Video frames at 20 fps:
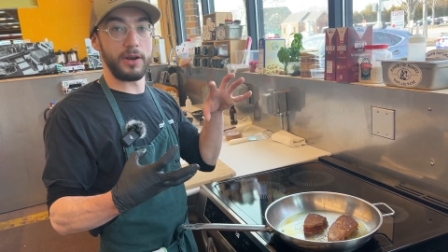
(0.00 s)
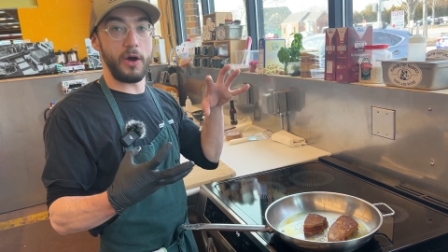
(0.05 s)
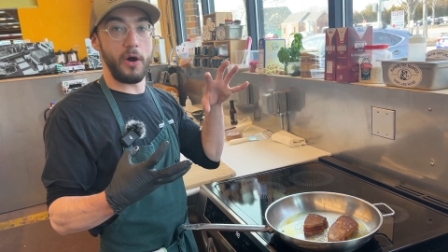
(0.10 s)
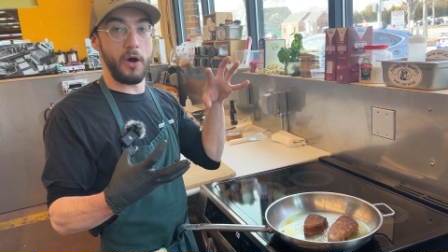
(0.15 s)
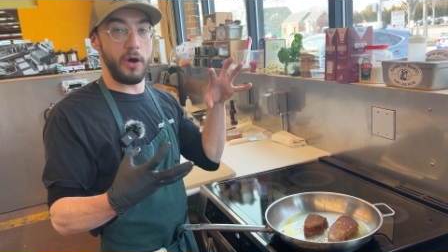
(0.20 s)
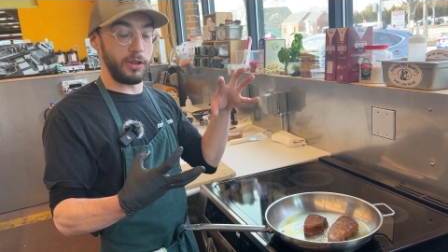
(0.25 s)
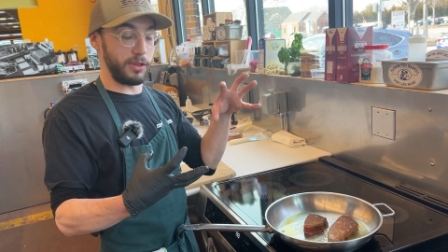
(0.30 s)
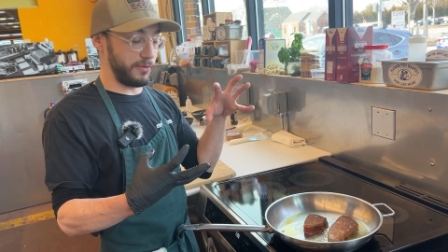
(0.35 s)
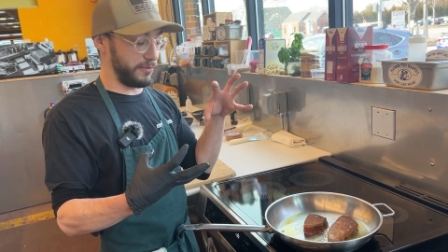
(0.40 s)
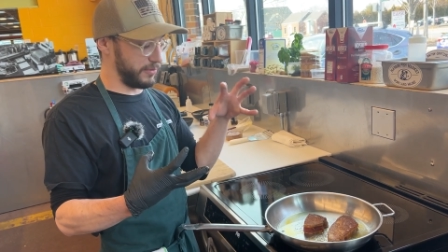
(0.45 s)

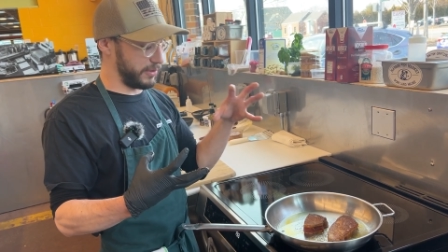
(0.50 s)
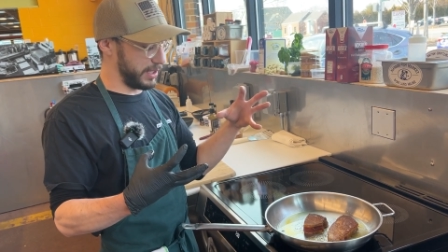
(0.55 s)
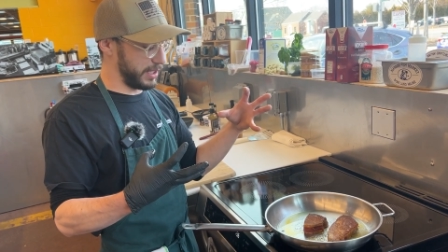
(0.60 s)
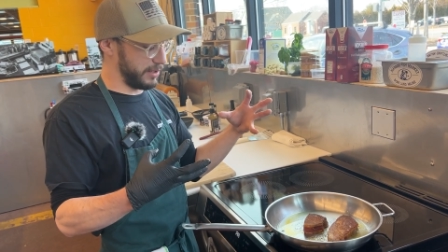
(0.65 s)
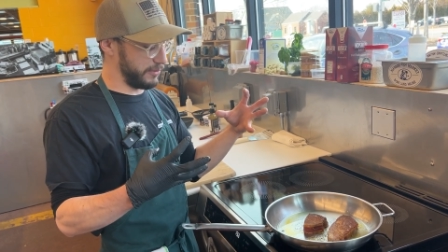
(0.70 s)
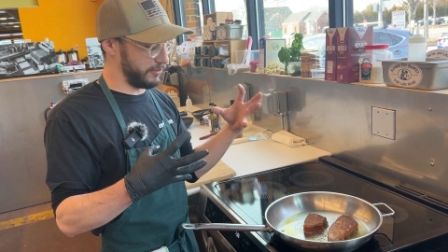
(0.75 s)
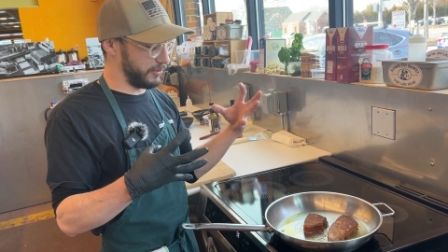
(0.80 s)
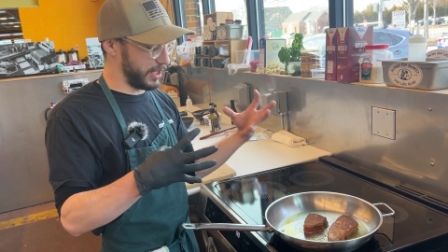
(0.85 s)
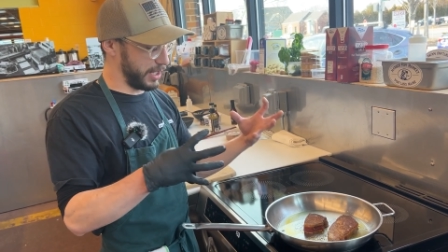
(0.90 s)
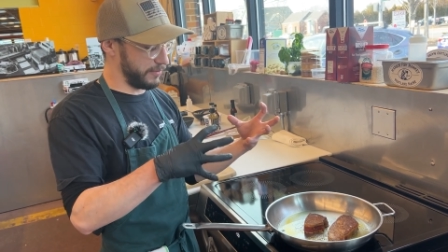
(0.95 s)
all of the
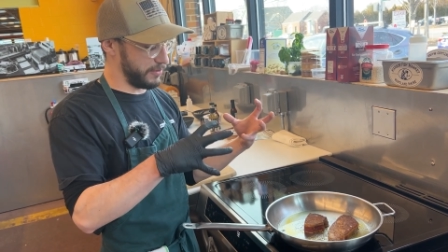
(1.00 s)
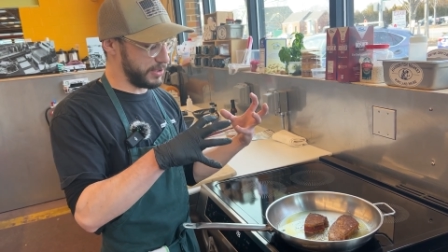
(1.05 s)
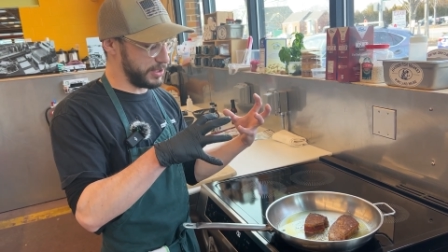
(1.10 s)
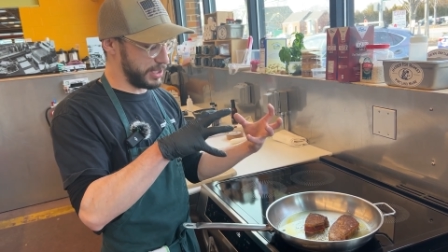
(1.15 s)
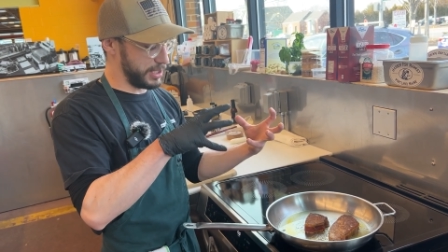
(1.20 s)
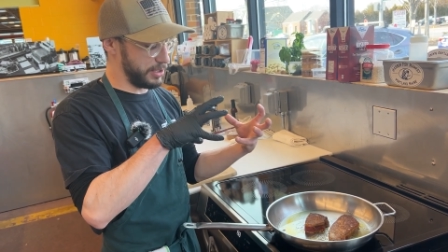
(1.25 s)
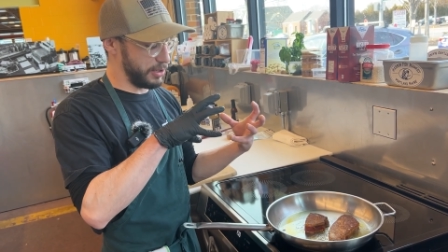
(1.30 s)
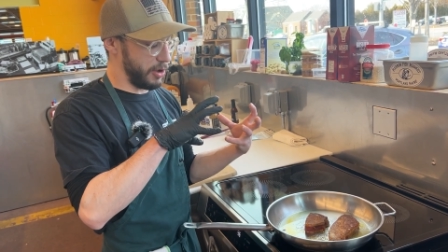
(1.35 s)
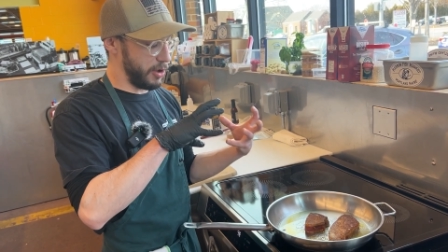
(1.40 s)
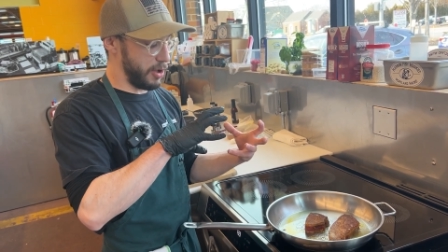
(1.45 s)
flavors
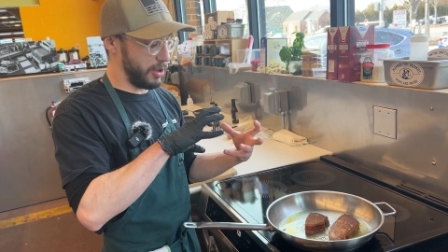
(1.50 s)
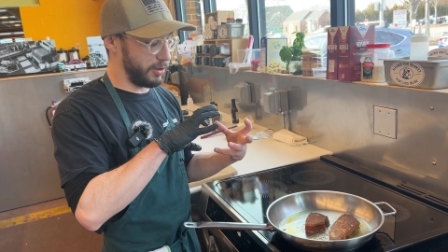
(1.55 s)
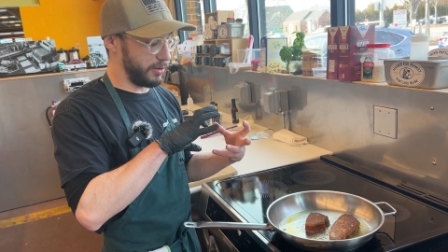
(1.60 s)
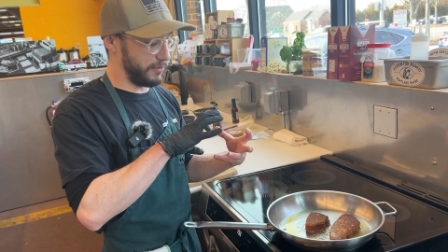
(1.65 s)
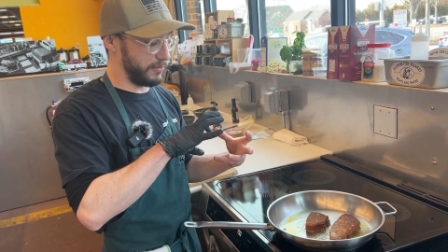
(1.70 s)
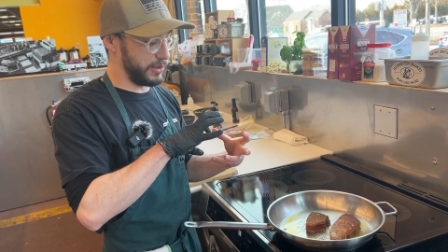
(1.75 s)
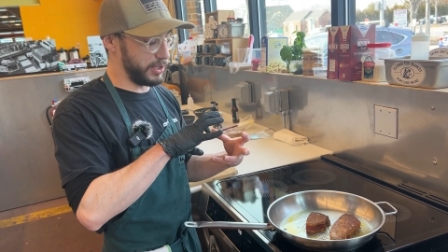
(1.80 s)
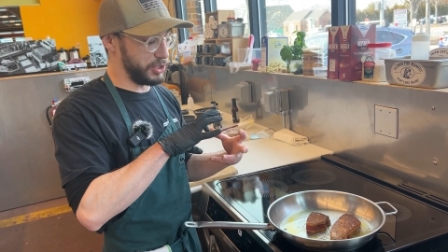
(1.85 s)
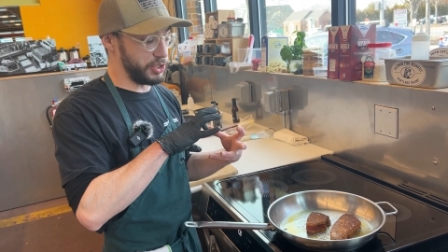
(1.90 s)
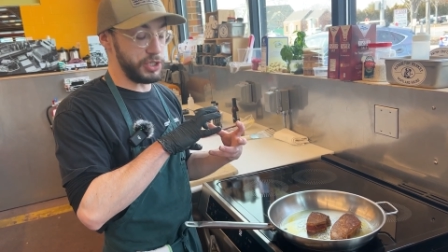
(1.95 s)
and all
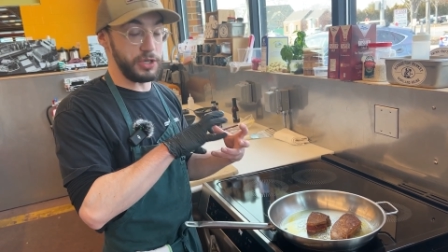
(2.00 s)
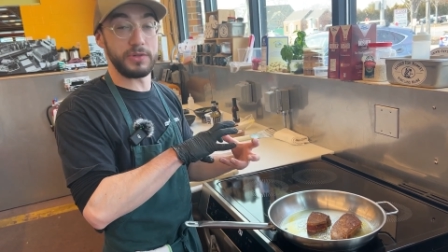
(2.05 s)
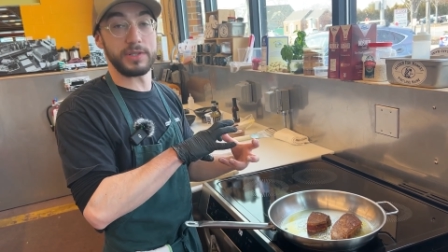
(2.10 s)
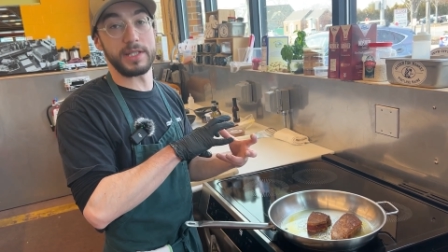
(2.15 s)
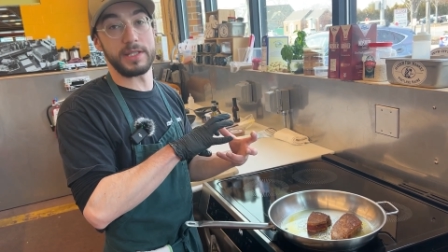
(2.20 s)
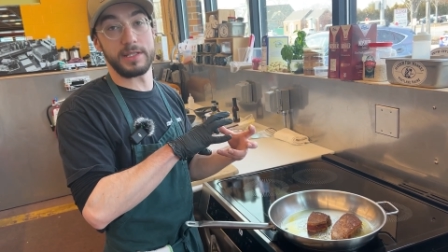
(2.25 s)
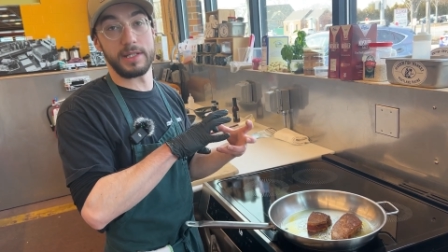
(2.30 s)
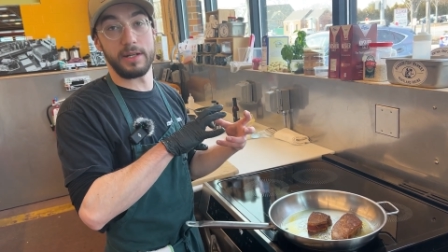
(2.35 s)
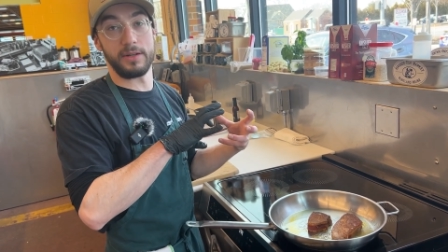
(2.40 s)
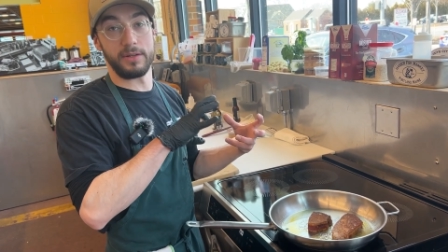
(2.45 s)
of the
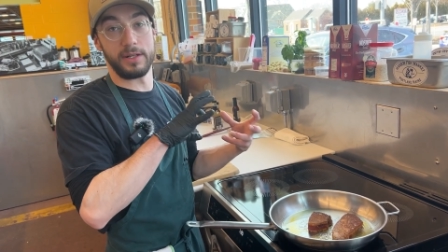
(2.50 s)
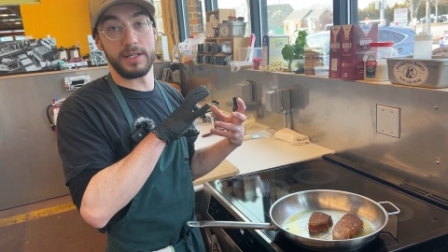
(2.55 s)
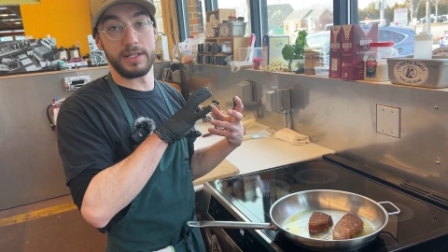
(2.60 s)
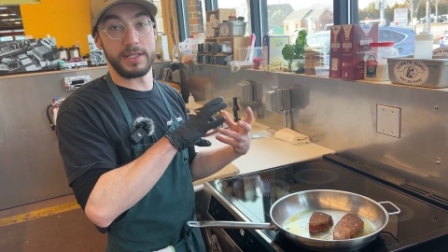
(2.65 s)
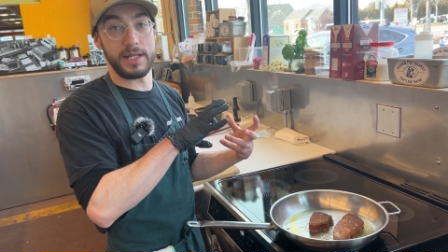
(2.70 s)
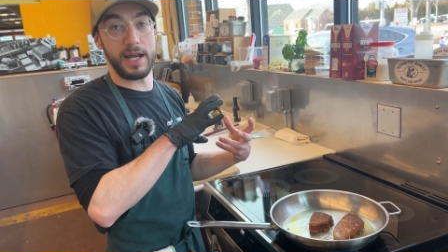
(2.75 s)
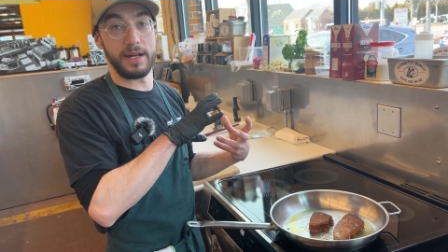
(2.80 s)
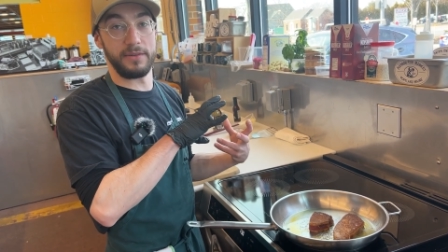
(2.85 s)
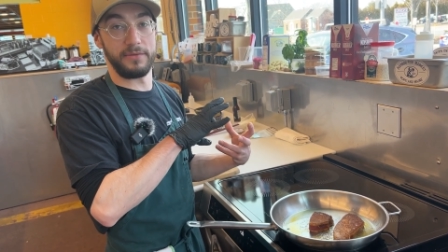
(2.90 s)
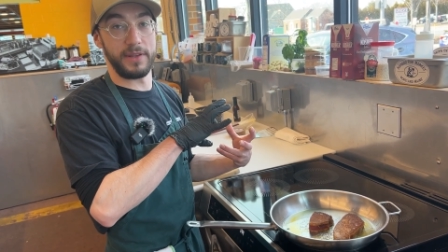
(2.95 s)
juices that are
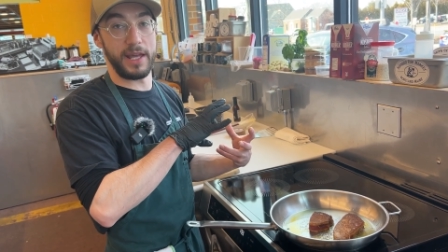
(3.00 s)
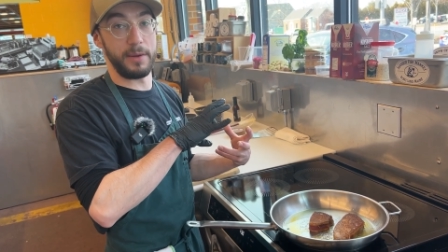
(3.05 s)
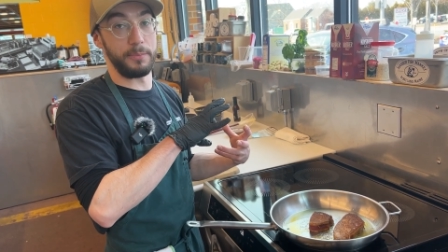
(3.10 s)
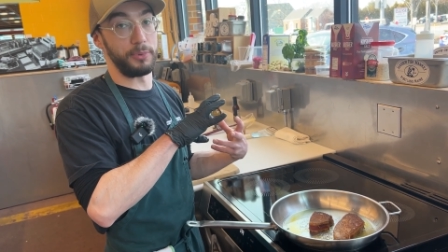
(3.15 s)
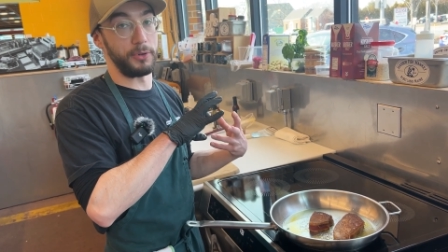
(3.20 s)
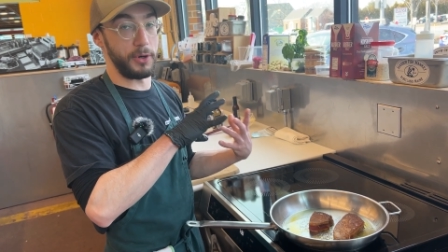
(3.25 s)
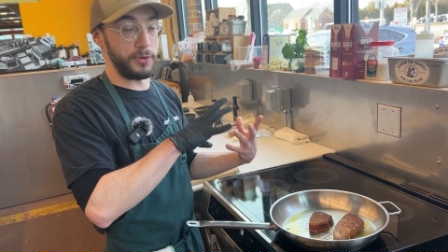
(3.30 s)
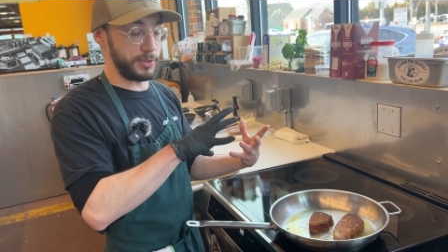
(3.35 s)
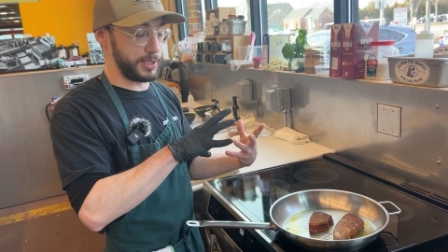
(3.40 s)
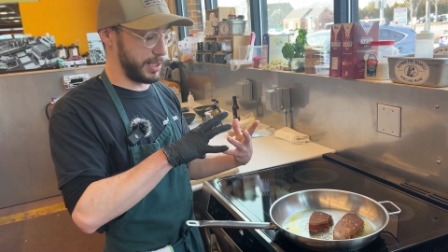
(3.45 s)
inside of that
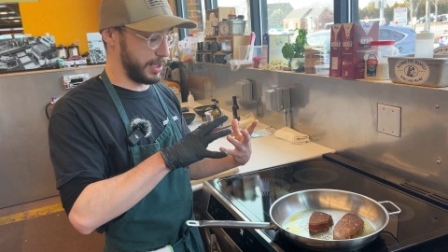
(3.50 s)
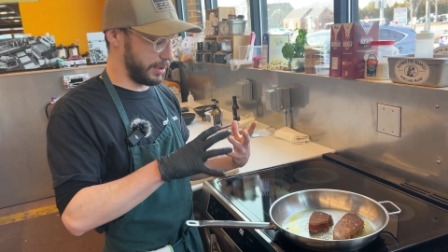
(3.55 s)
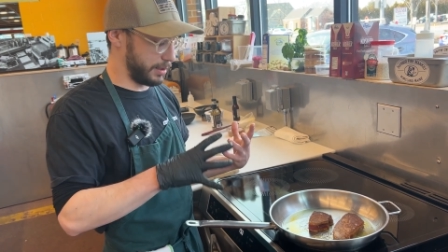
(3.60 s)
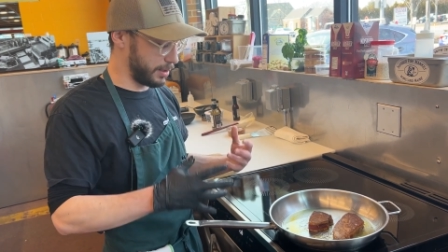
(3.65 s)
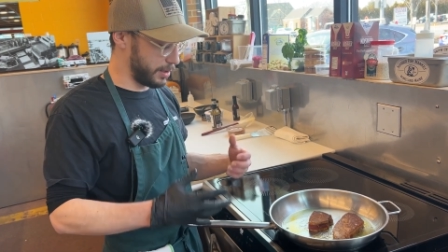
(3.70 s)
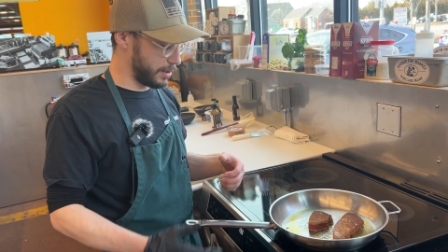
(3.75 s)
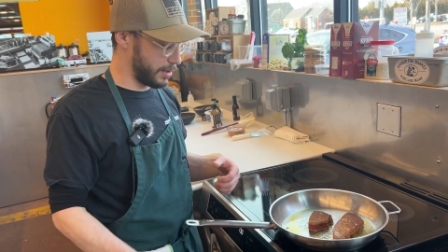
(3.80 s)
protein.